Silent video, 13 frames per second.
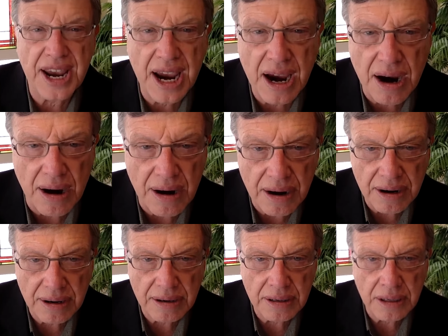air
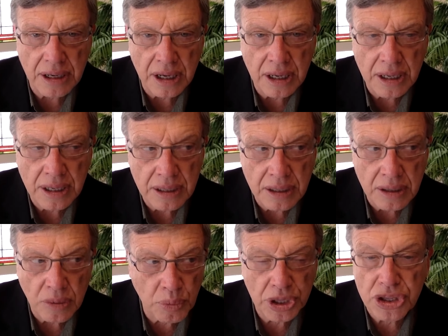
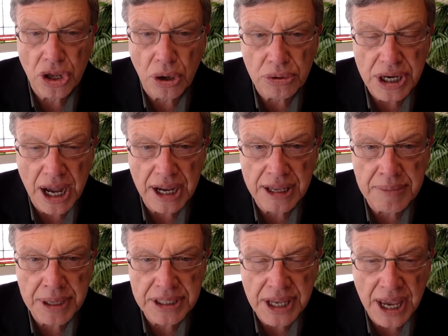with no
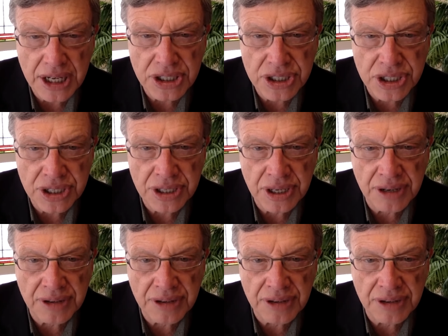documentation